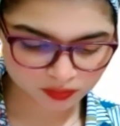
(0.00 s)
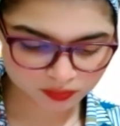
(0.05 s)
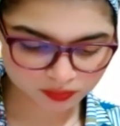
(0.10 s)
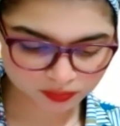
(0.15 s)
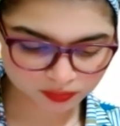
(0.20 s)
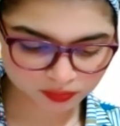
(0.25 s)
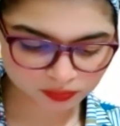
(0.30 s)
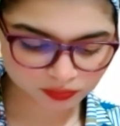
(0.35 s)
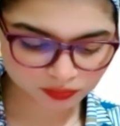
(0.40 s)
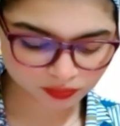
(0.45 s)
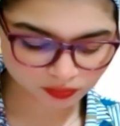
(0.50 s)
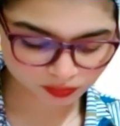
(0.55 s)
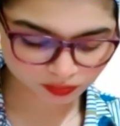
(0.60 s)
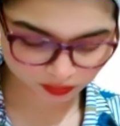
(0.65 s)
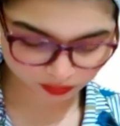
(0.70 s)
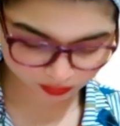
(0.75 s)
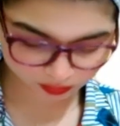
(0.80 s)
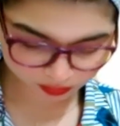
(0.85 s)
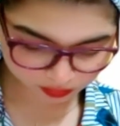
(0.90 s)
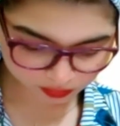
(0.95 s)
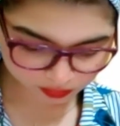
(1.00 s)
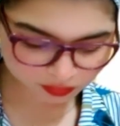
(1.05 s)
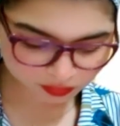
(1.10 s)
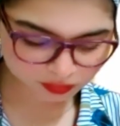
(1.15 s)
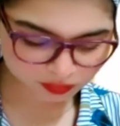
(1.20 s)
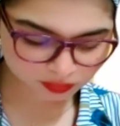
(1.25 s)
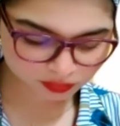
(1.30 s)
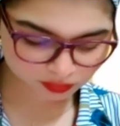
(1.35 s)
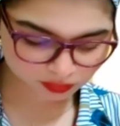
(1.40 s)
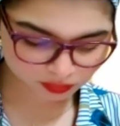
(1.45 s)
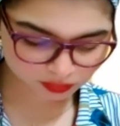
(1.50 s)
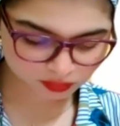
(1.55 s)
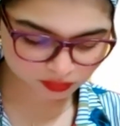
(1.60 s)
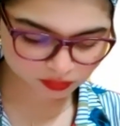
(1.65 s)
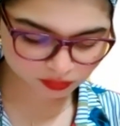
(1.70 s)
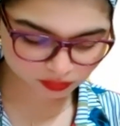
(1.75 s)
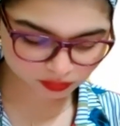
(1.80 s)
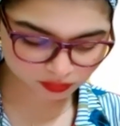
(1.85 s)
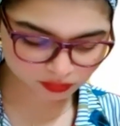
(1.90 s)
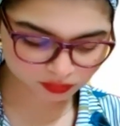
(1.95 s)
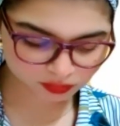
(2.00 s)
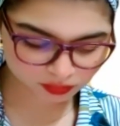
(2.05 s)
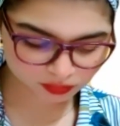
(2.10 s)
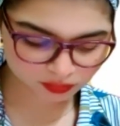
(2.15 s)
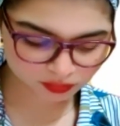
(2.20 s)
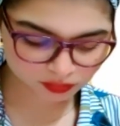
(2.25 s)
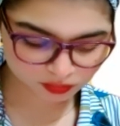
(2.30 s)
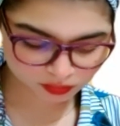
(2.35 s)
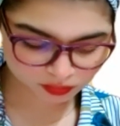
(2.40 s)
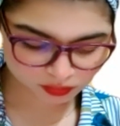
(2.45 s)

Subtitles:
Nobody speaks.